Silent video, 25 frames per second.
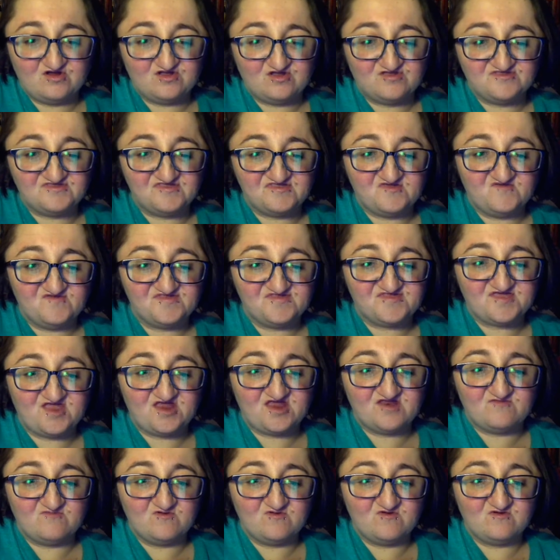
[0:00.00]
So it's
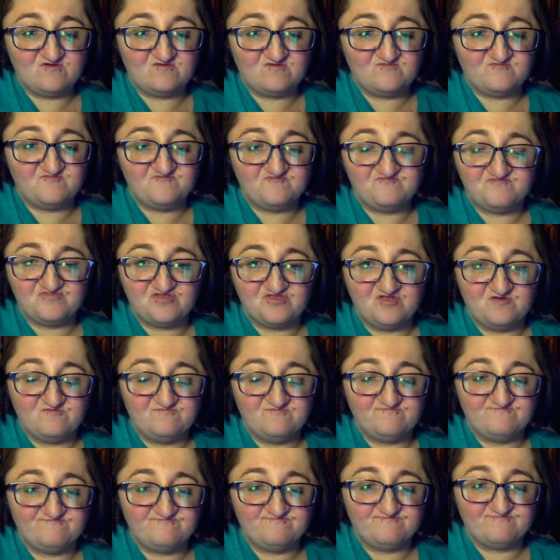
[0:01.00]
kind of a
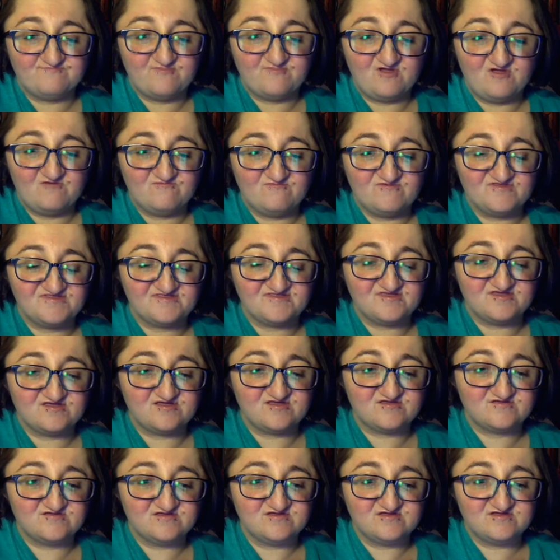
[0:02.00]
plum, obviously.
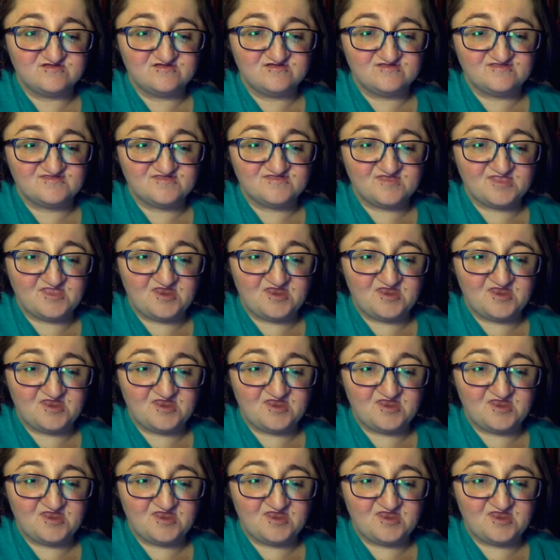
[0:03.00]
It's in